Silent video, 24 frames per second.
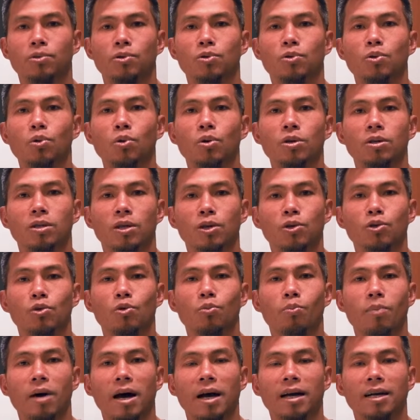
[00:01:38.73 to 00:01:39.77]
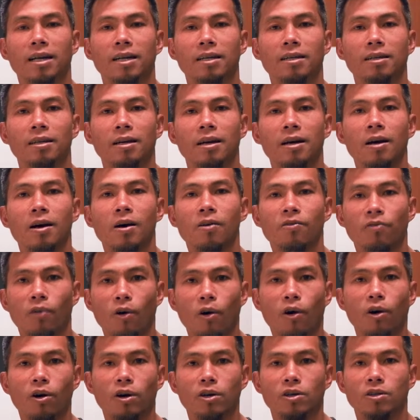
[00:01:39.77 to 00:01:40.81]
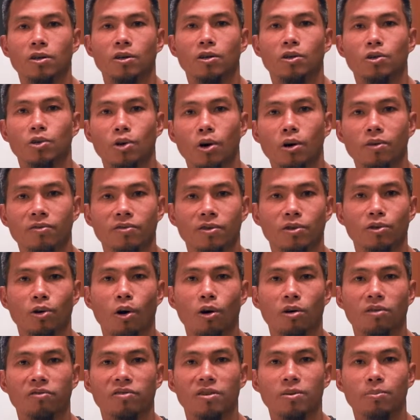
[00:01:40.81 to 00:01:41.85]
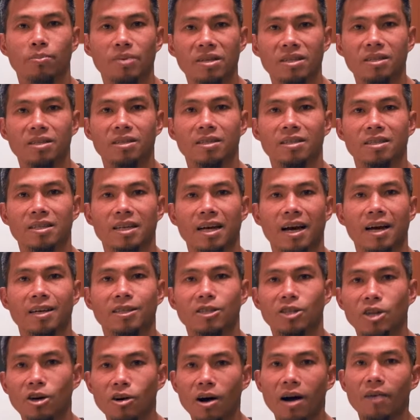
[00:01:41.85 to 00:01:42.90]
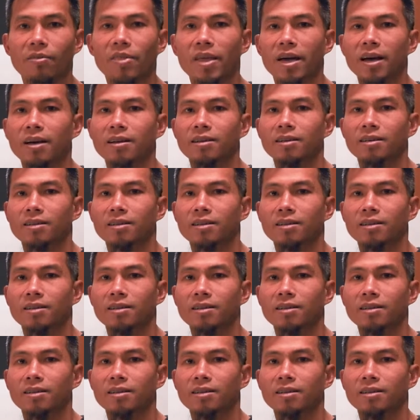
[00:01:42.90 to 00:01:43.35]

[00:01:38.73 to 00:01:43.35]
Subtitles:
doing digital marketing for your drone photography business, guys. Go out there,